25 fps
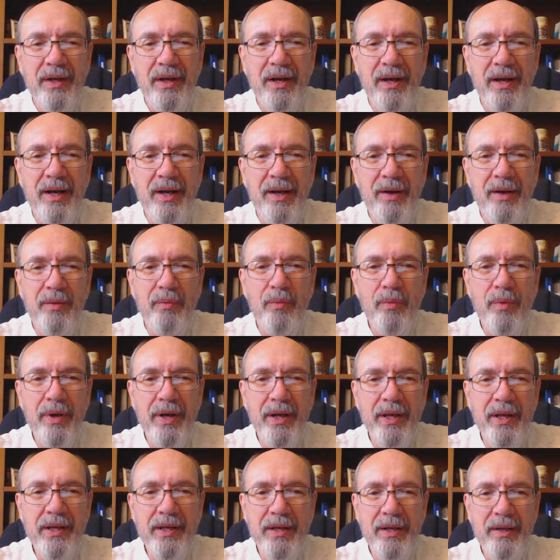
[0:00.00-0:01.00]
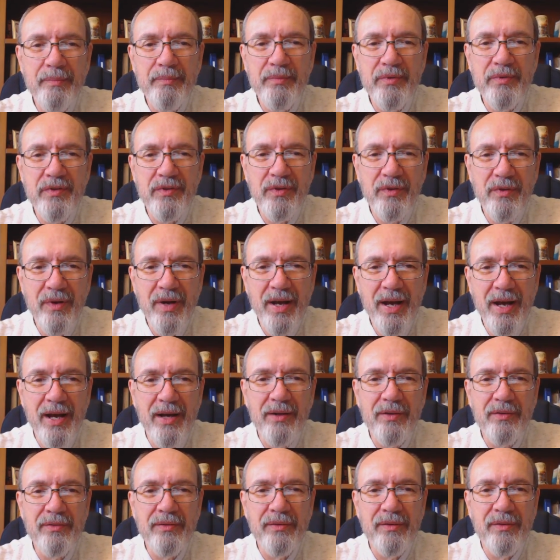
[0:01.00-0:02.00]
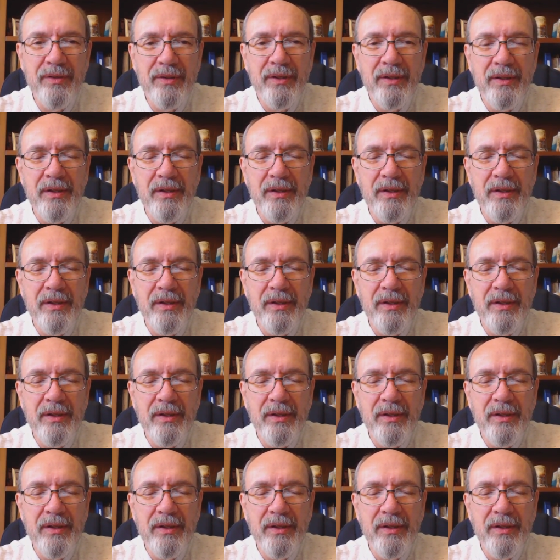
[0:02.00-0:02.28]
when it comes to how